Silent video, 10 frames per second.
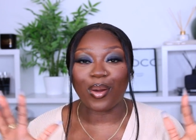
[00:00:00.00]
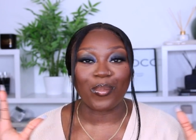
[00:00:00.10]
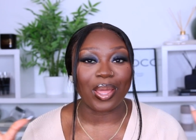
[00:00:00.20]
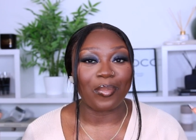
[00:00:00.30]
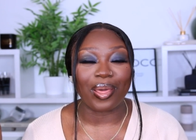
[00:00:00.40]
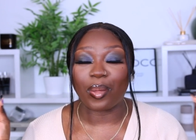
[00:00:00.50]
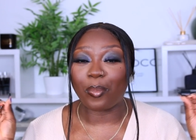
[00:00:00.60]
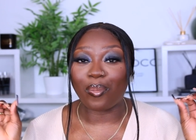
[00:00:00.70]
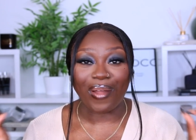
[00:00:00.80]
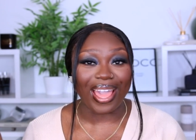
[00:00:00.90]
away by the
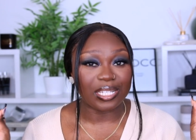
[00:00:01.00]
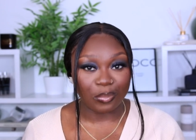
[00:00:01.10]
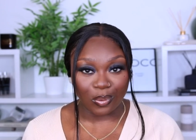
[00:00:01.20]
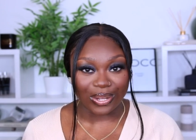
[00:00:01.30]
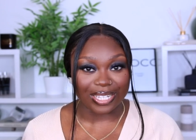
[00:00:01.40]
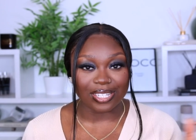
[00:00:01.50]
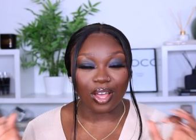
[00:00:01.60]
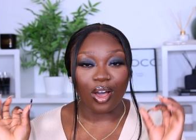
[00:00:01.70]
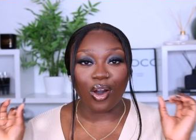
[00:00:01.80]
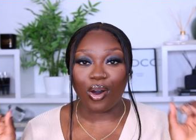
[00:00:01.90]
price point
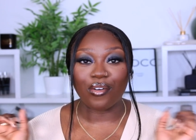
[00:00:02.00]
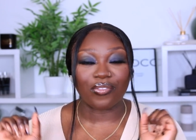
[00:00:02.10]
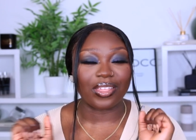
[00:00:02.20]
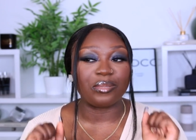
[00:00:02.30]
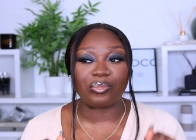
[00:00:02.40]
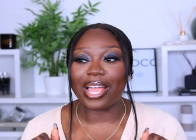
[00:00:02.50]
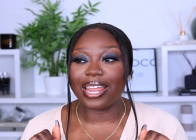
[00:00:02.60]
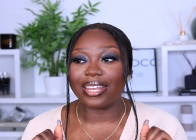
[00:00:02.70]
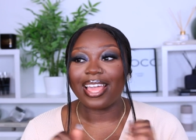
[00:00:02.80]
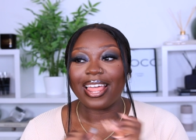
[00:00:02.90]
of this
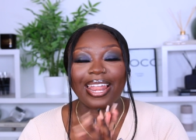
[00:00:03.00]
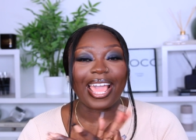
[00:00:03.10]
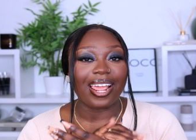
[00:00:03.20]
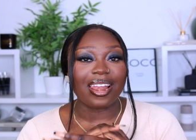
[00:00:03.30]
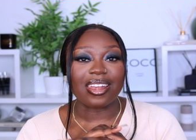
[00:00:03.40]
brand like